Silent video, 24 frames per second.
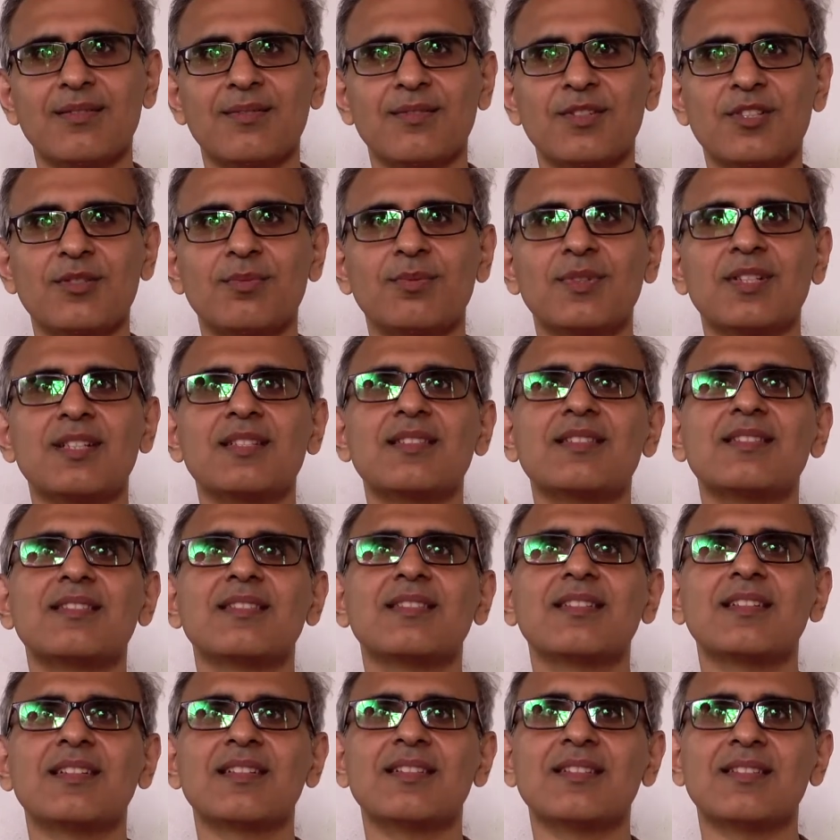which means
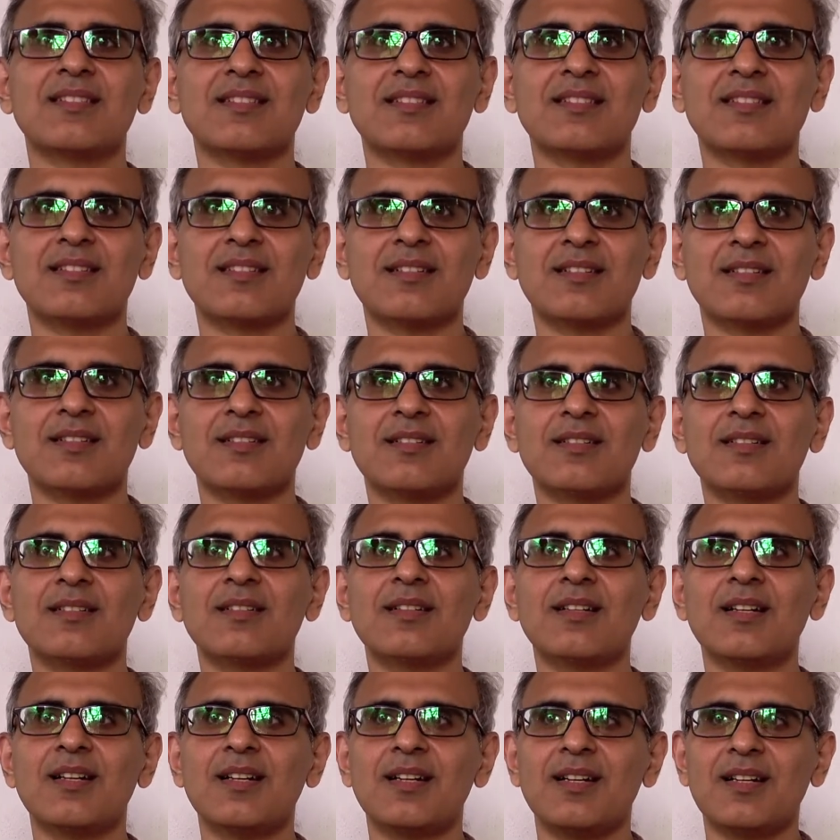it's
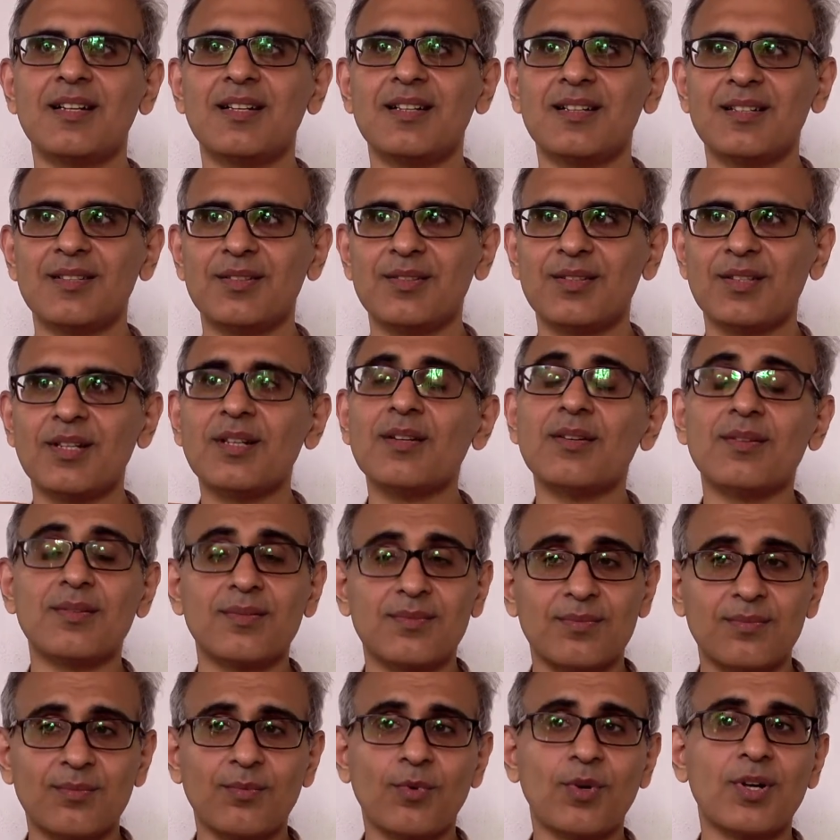
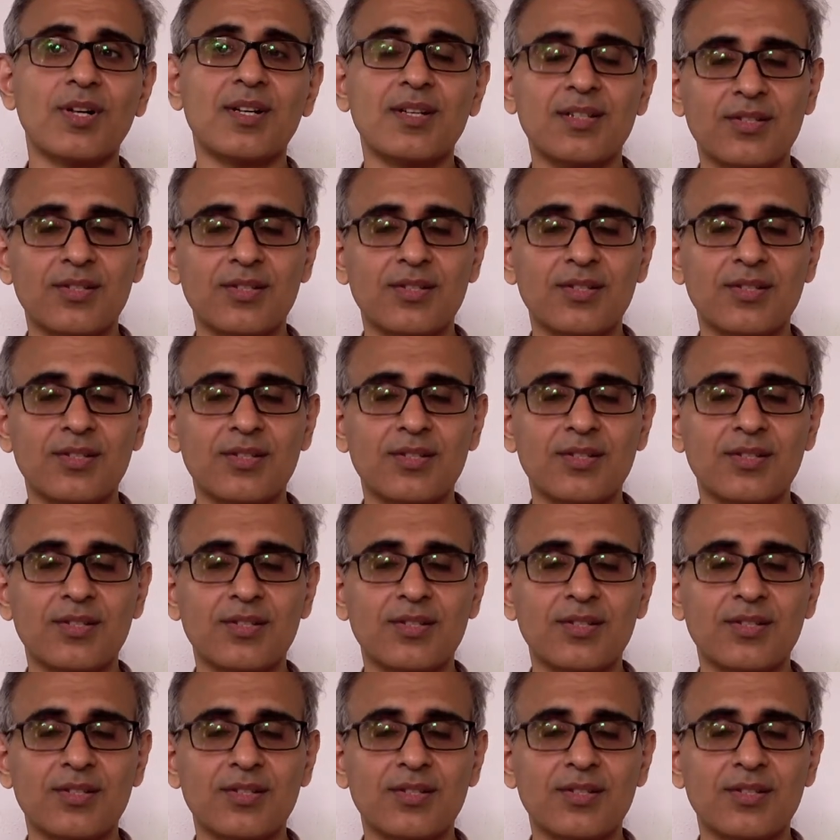what